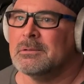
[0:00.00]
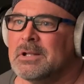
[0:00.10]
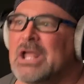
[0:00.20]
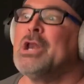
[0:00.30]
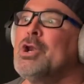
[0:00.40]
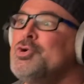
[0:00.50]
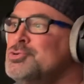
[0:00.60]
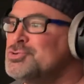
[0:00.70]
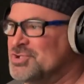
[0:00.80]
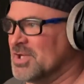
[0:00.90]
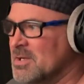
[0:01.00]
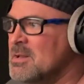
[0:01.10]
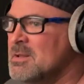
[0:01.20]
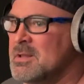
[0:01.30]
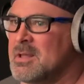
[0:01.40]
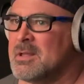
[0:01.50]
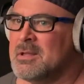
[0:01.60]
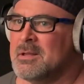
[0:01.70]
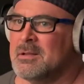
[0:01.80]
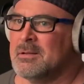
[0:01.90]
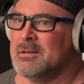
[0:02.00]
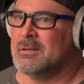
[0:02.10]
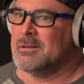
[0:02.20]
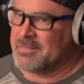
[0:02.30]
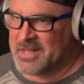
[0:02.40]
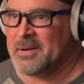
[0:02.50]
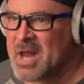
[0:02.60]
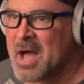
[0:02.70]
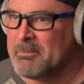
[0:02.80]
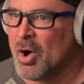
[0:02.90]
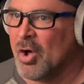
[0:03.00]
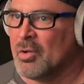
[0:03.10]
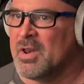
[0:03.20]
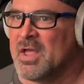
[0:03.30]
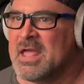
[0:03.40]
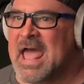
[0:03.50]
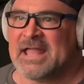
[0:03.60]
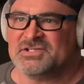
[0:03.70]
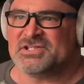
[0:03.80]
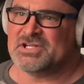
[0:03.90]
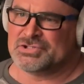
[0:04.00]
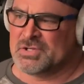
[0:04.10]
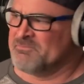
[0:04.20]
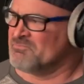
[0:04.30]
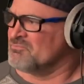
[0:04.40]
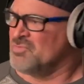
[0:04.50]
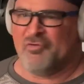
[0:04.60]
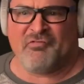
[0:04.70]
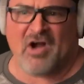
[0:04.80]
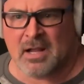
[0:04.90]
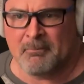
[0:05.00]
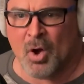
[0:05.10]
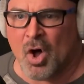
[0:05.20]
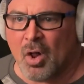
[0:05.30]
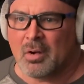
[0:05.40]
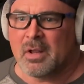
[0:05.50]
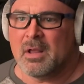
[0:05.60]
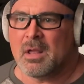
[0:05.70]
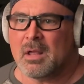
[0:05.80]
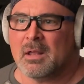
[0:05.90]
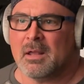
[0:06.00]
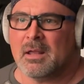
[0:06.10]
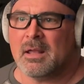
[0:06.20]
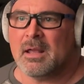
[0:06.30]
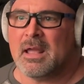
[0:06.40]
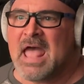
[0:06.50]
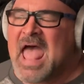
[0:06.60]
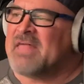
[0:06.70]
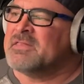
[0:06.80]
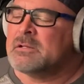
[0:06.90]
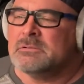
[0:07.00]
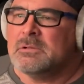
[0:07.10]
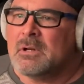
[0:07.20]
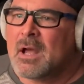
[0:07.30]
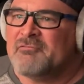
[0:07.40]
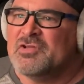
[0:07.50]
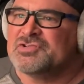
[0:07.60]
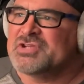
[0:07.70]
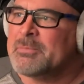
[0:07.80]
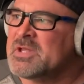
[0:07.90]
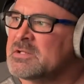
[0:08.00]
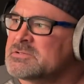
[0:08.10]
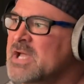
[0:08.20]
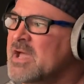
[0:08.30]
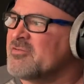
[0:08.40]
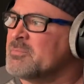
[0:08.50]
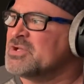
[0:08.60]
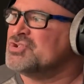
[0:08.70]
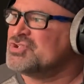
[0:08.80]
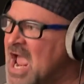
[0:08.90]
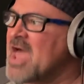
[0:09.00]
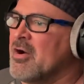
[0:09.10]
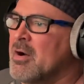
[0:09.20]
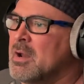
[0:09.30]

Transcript: illusion that I'm not bald and says, "You're fucking bald." And then I feel something inside of me shatter.